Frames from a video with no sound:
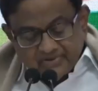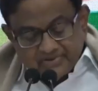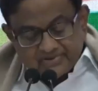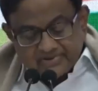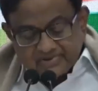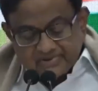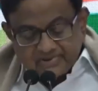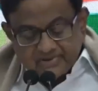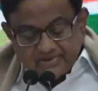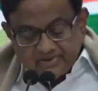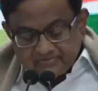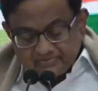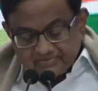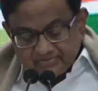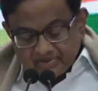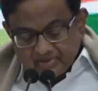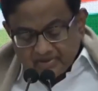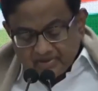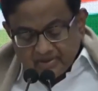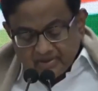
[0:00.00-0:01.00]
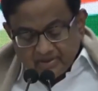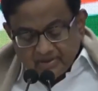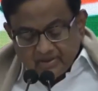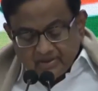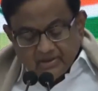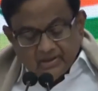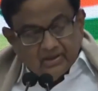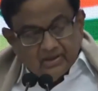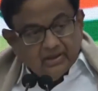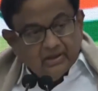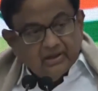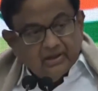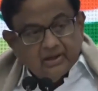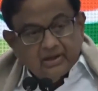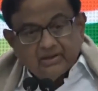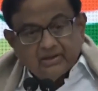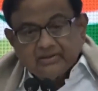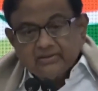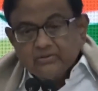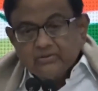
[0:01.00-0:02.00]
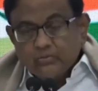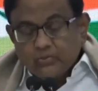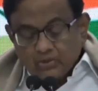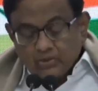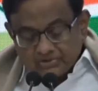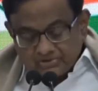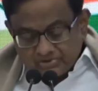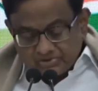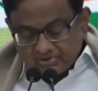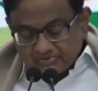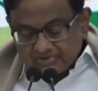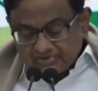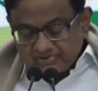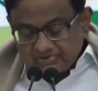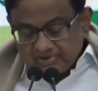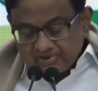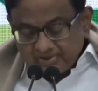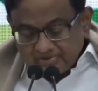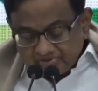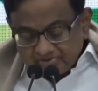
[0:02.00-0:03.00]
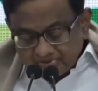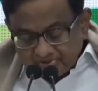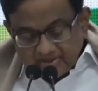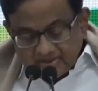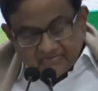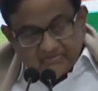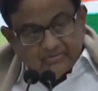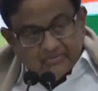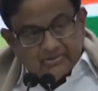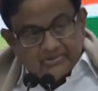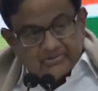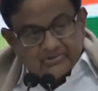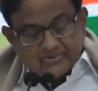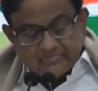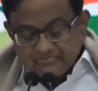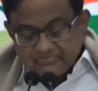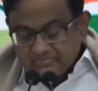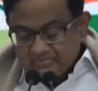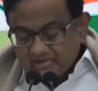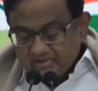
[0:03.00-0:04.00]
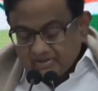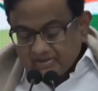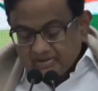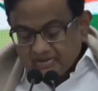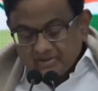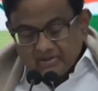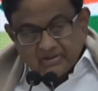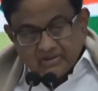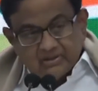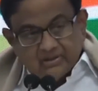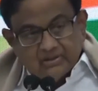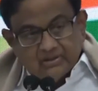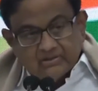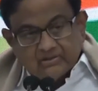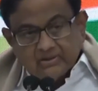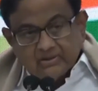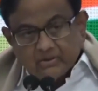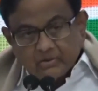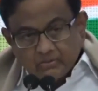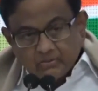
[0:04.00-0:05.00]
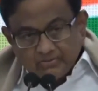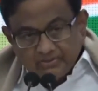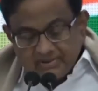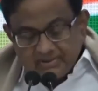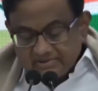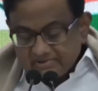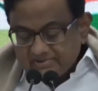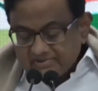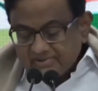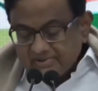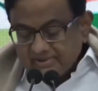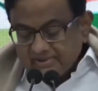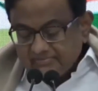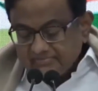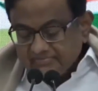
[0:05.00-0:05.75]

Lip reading: city under the watch of the central government, the Home Minister,